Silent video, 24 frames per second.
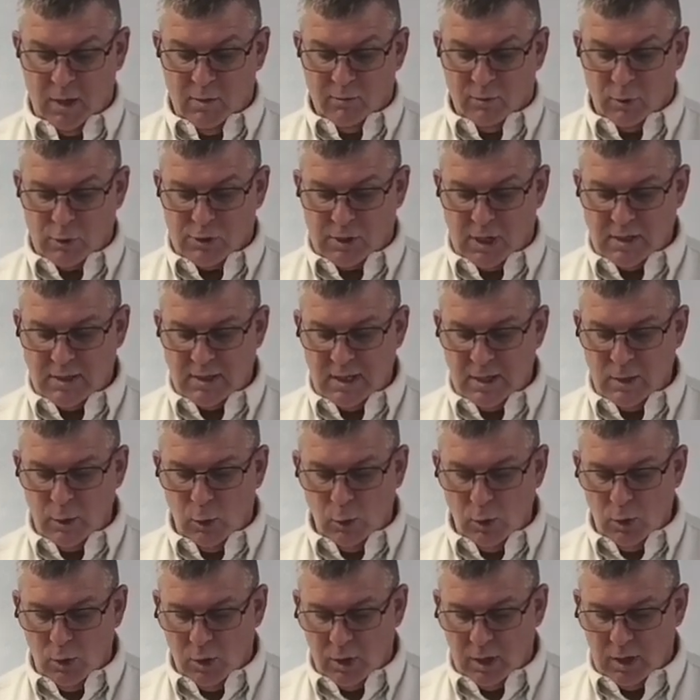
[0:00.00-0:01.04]
Verse 18,
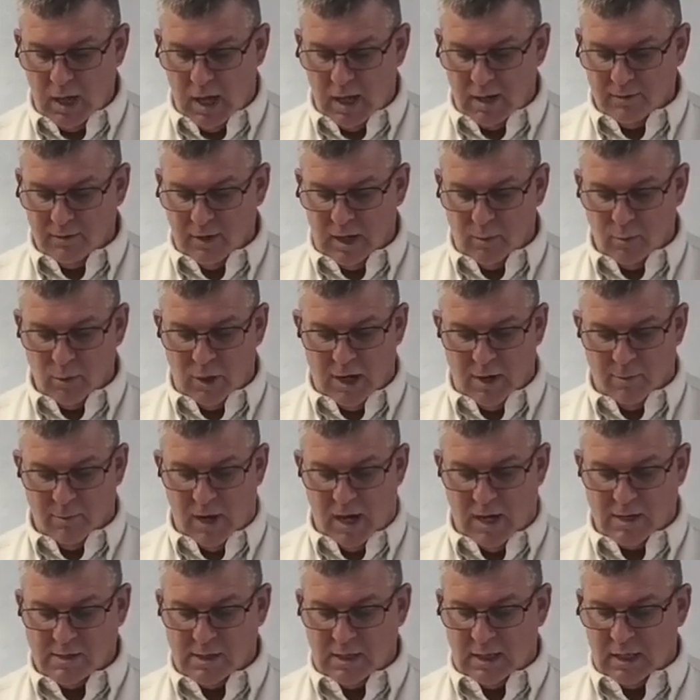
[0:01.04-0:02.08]
O Lord God of Abraham,
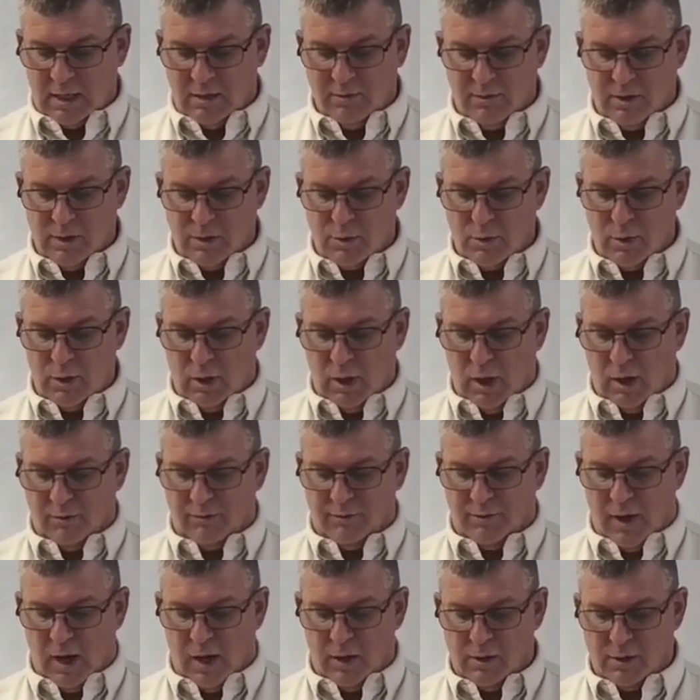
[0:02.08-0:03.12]
Isaac, and of Israel, our
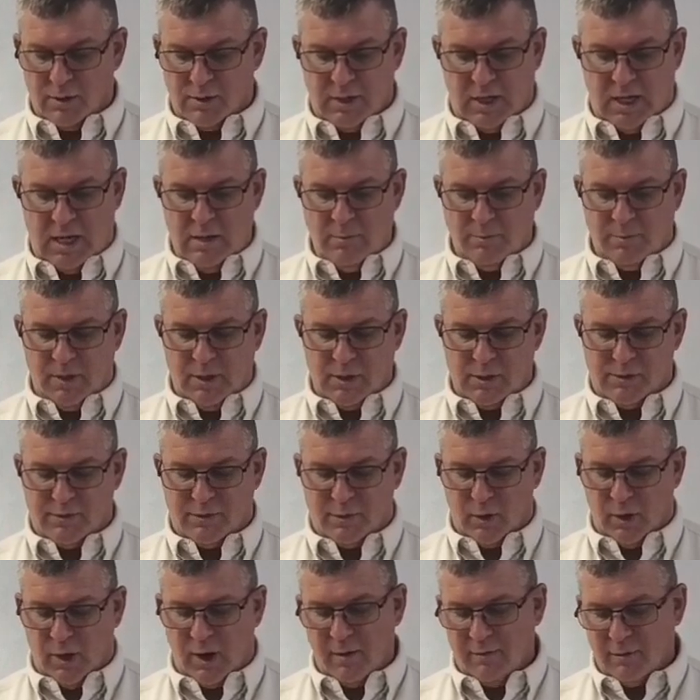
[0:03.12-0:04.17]
fathers, keep this
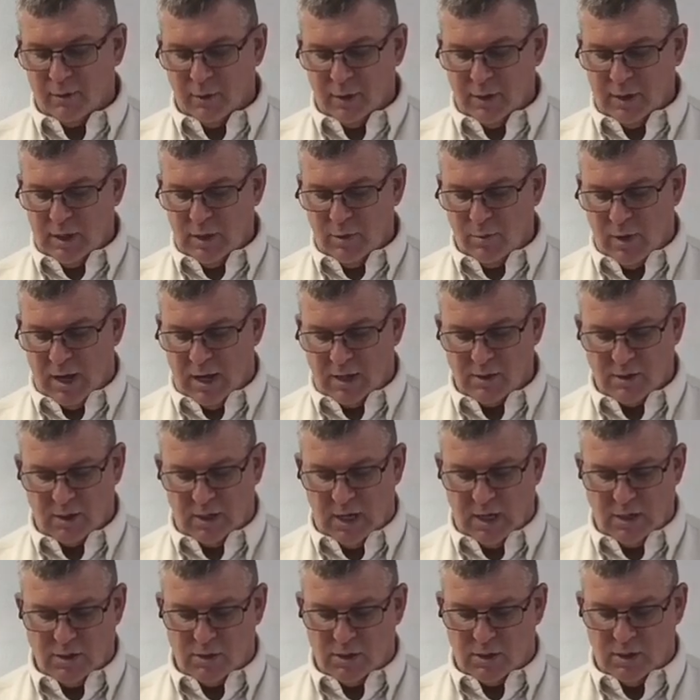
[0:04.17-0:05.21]
forever in the
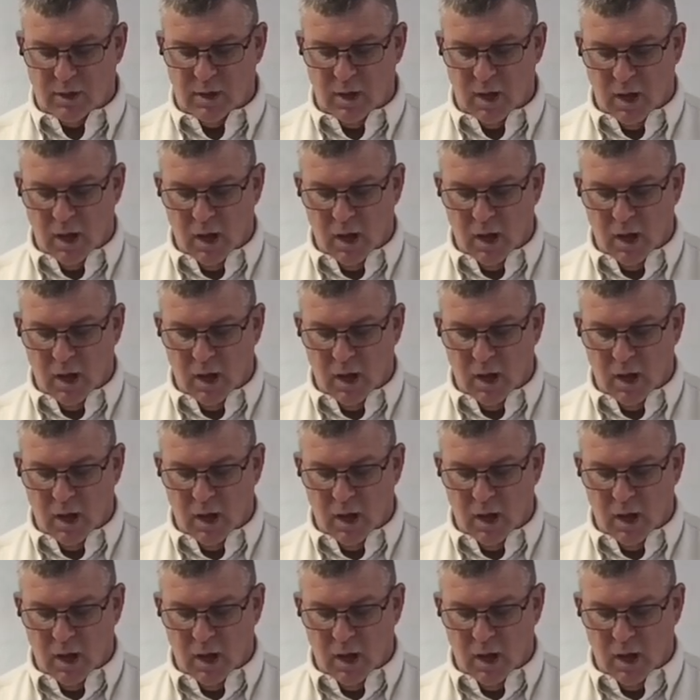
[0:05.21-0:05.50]
imagination